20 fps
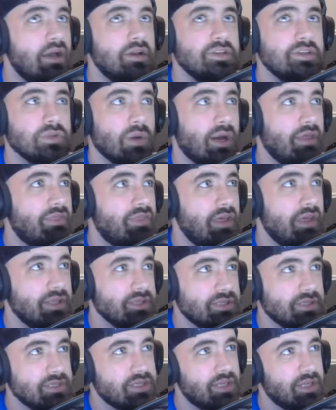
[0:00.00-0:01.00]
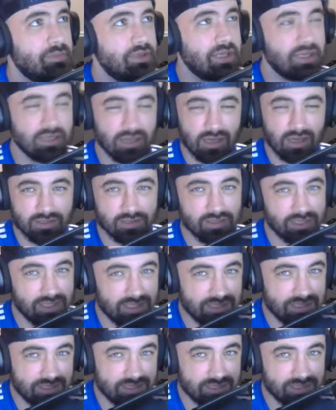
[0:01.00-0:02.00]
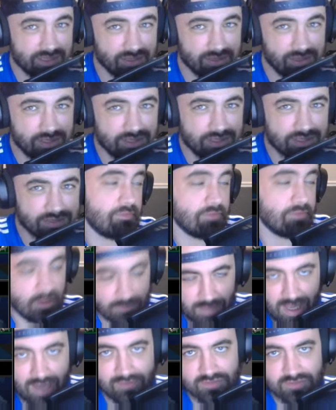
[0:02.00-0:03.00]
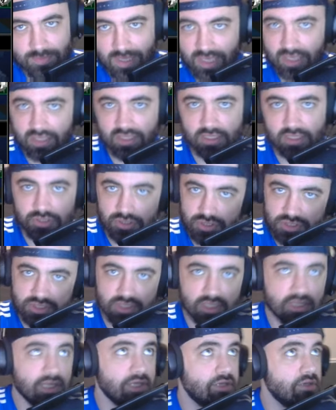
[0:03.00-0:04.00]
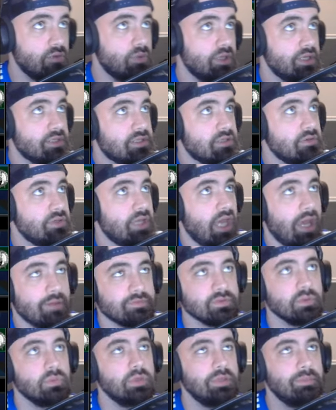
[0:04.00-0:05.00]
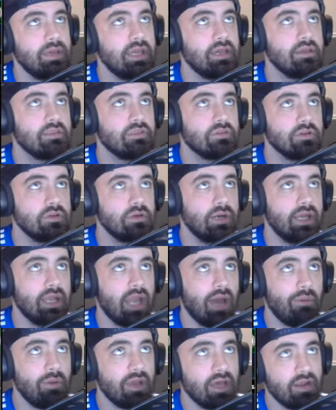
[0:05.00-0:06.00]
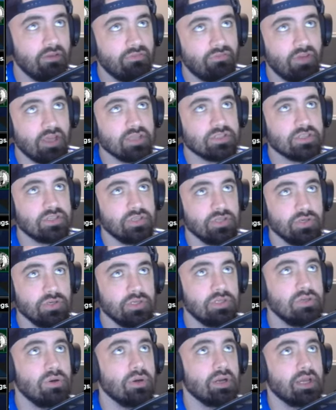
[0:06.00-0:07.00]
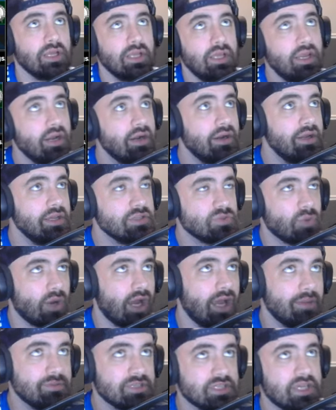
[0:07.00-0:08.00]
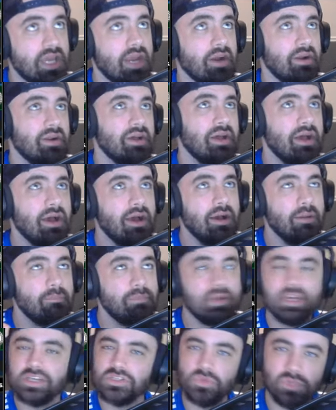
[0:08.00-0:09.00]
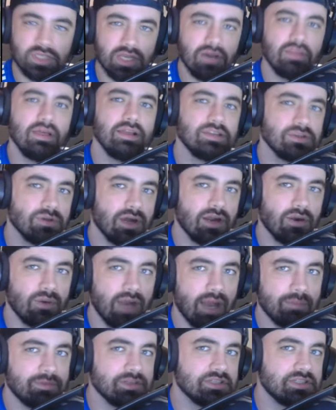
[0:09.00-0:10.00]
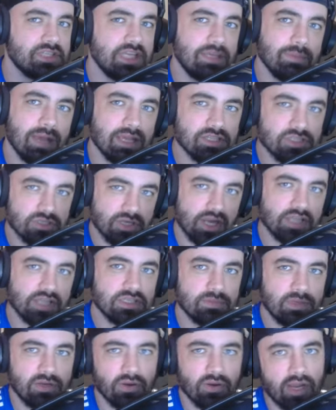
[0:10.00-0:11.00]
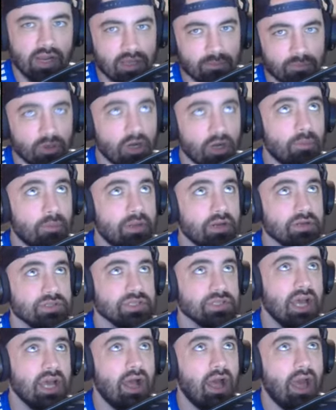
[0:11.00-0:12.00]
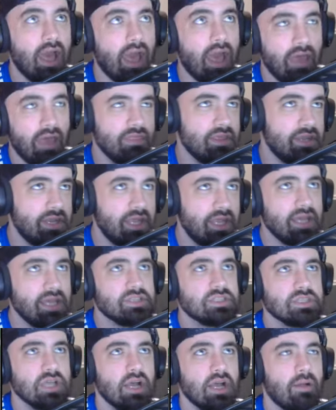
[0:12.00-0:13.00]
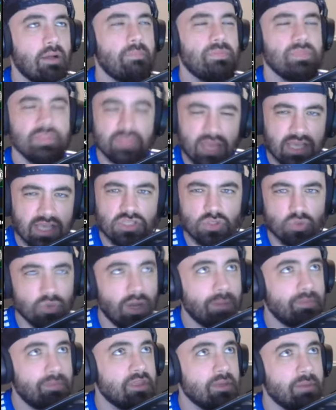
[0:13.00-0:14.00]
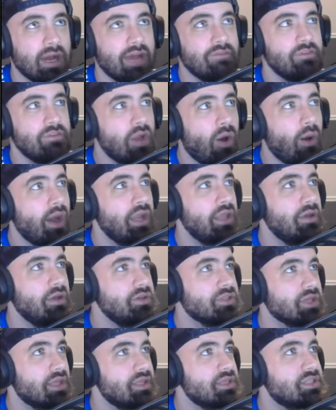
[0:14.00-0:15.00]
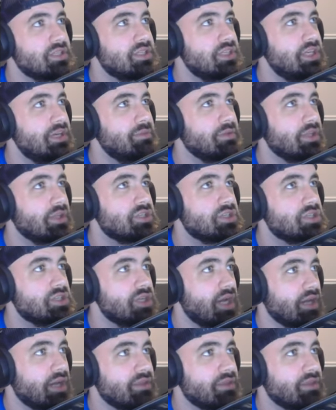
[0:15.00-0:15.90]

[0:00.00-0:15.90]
So I think this is going to be another easy series. The Mavs make it interesting. They do win 2 games, but we make it through, and now we got to face New York. And here is why I'm scared, because we know that Toronto Raptors team has Tracy McGrady and Paul Pierce, and the Knicks, they swept them. I have no idea who's on this team. Let's check.